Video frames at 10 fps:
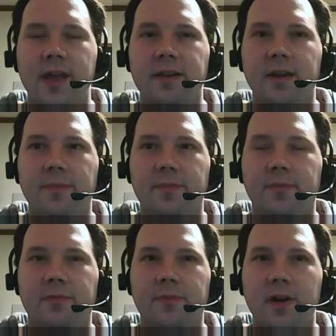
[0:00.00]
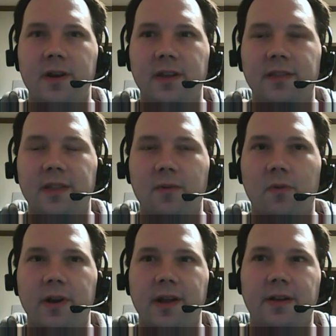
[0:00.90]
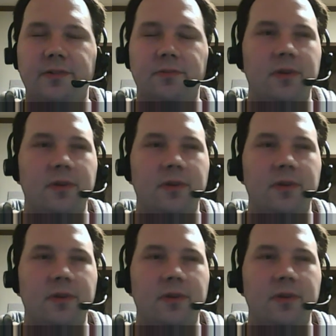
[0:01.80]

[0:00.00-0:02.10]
end up finding in that one house.